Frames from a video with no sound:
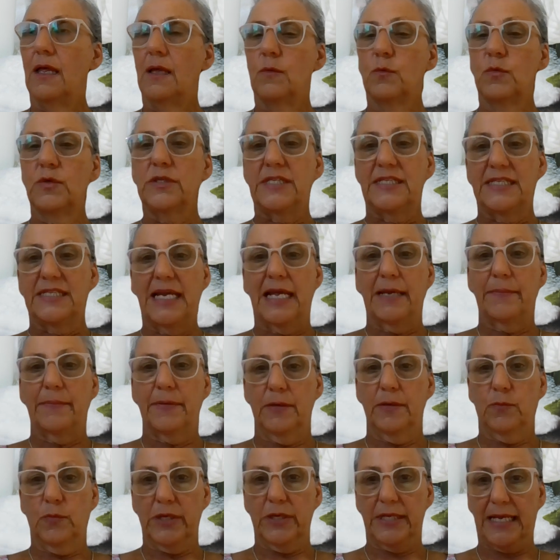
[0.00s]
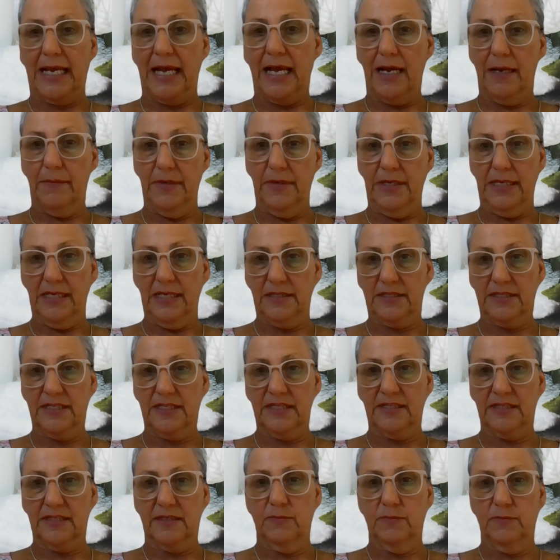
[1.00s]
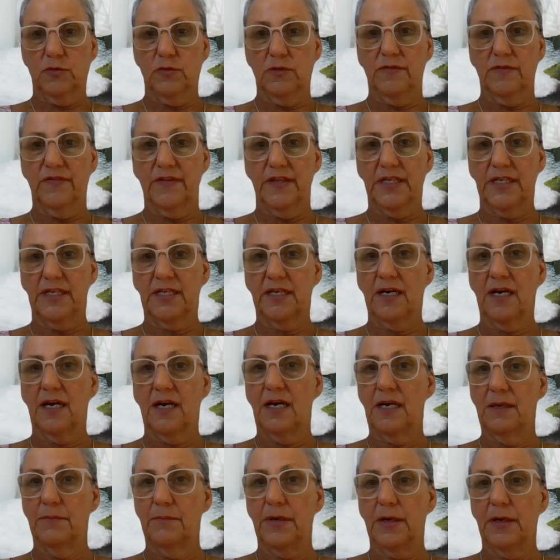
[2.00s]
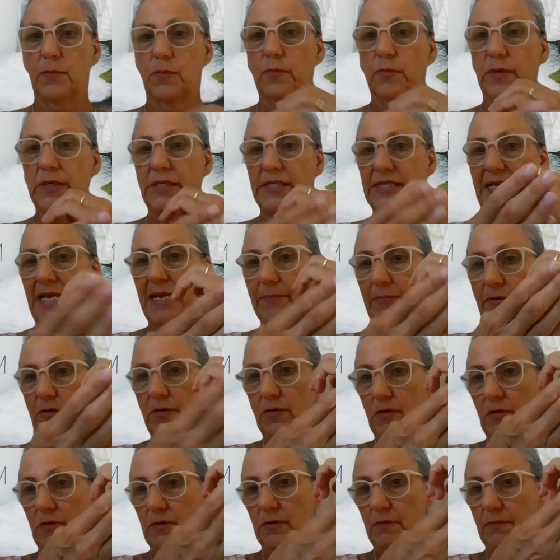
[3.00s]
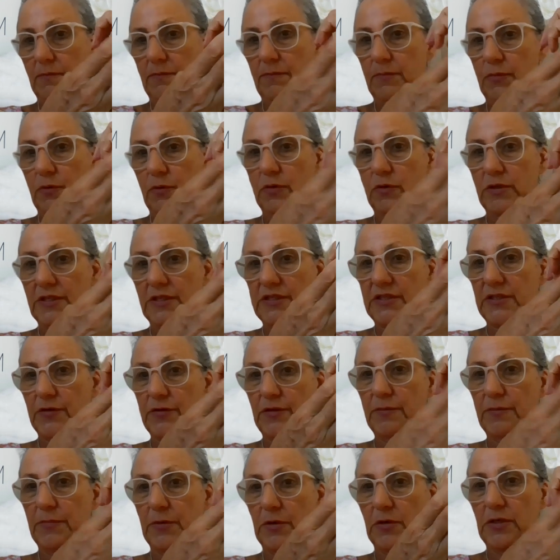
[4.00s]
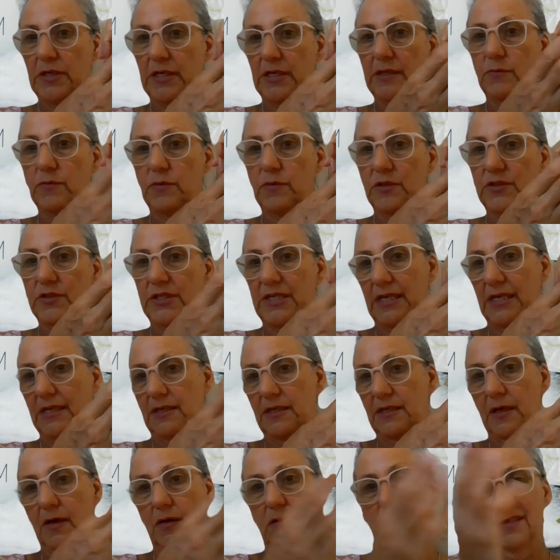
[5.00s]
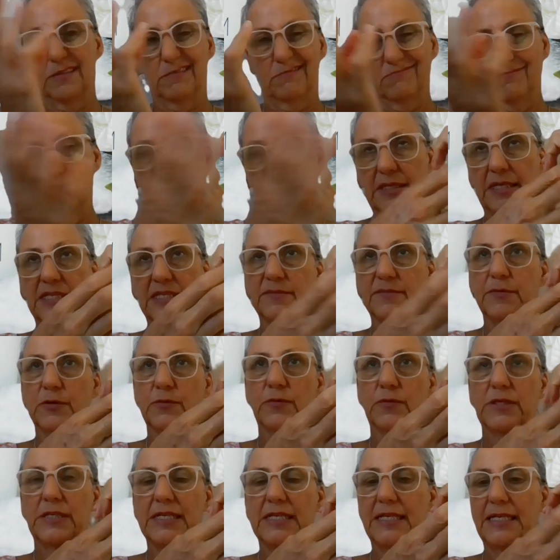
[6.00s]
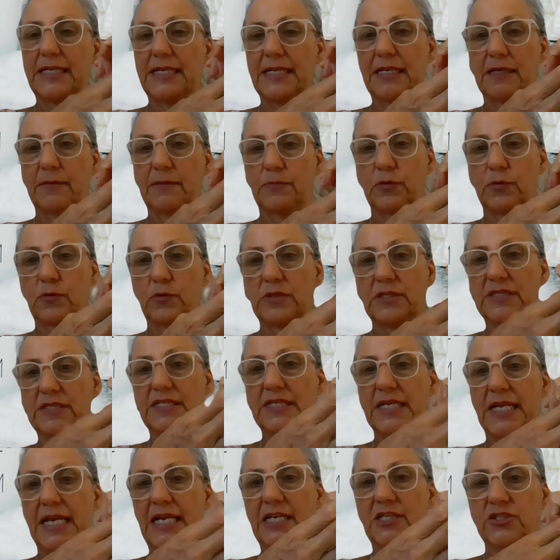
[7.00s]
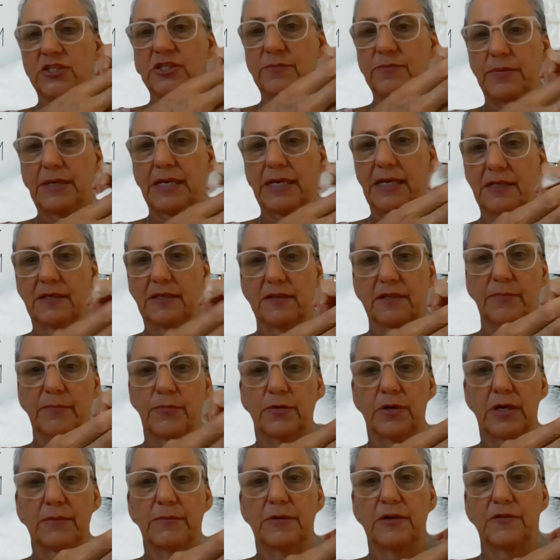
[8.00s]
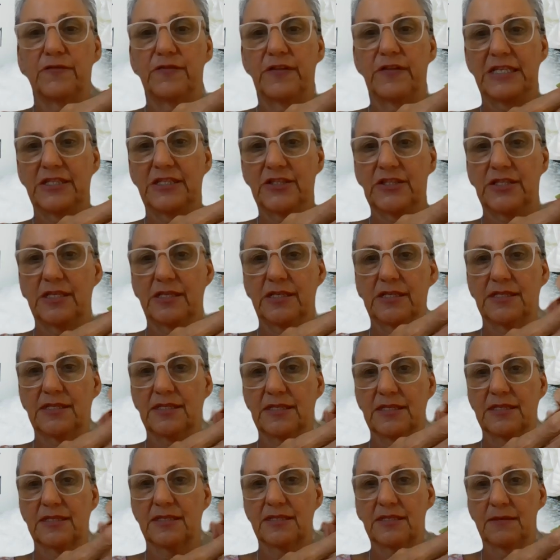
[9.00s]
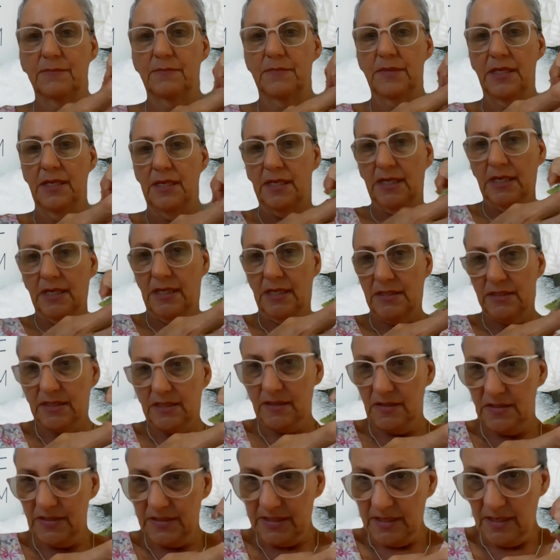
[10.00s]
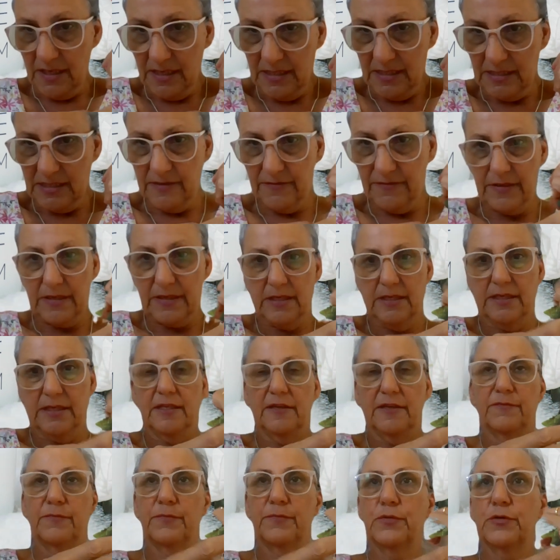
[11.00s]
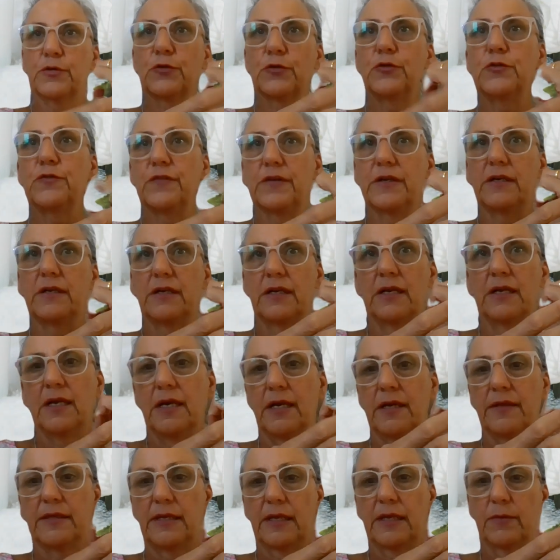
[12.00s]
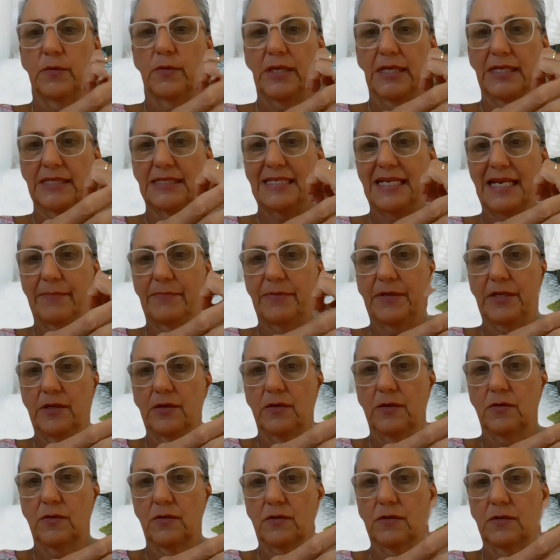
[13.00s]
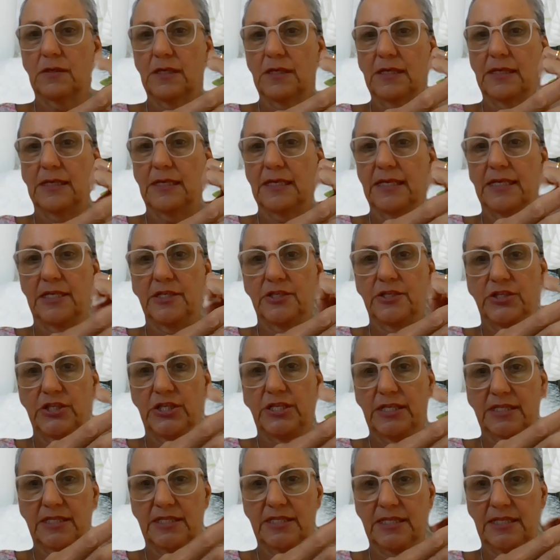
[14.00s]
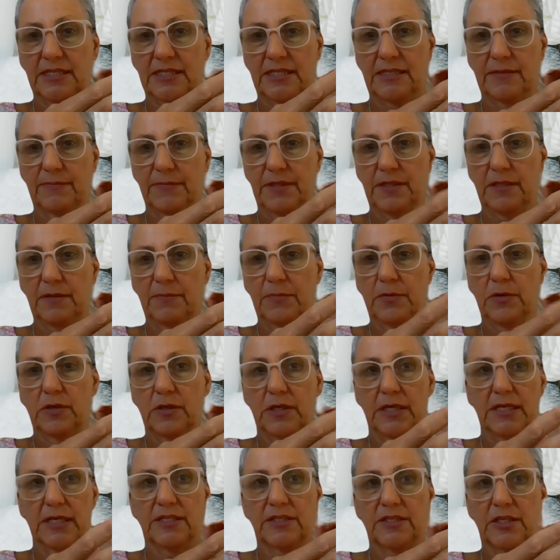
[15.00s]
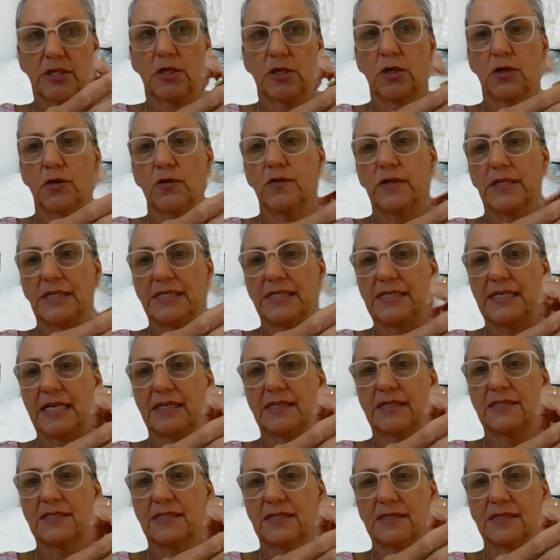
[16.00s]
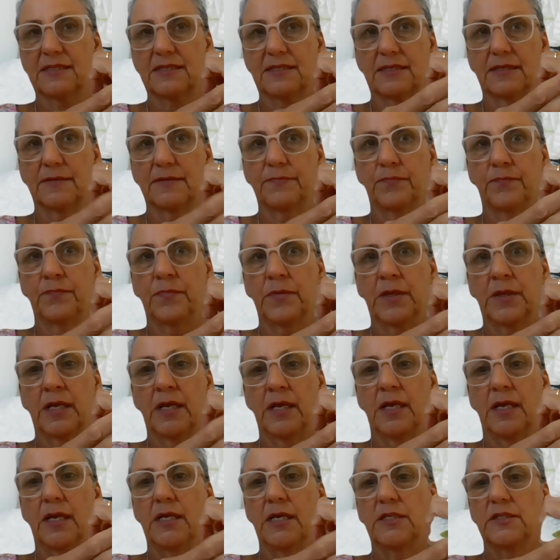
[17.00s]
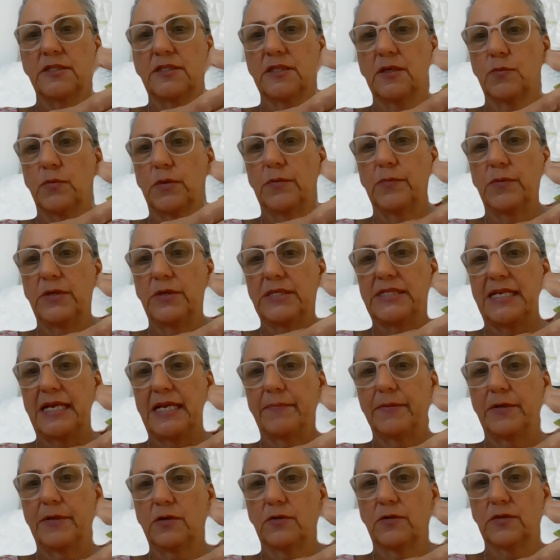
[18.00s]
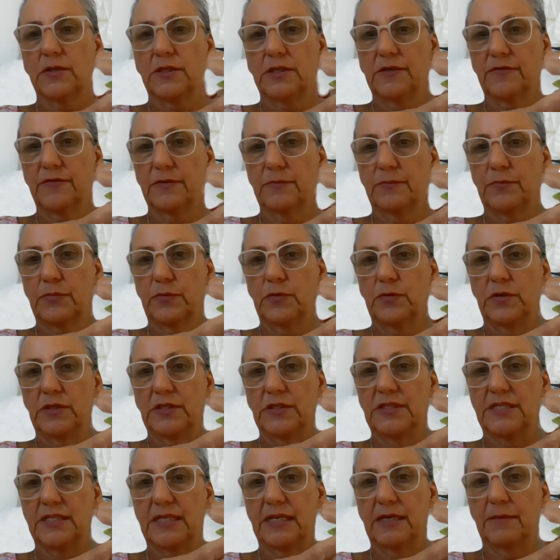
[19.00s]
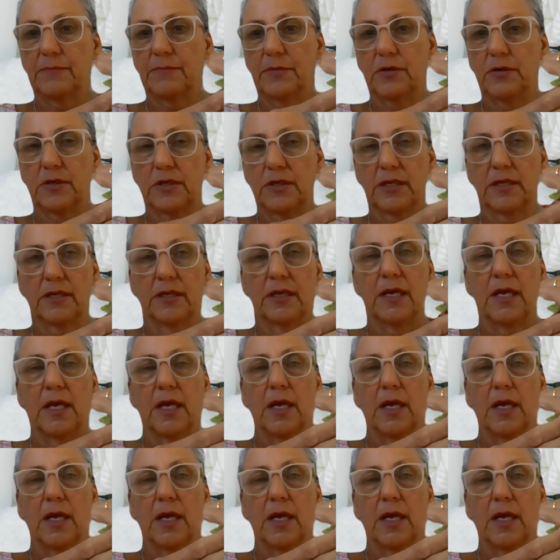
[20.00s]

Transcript: with tapping, we're calming our system all of the time, but we tap on points on the body, which are known as meridian endpoints. They're actually part of the vascular system. So scientifically, they've proven that we are tapping on an energetic system in the body. It's a concrete duct system. So when we're tapping on the different points in our body,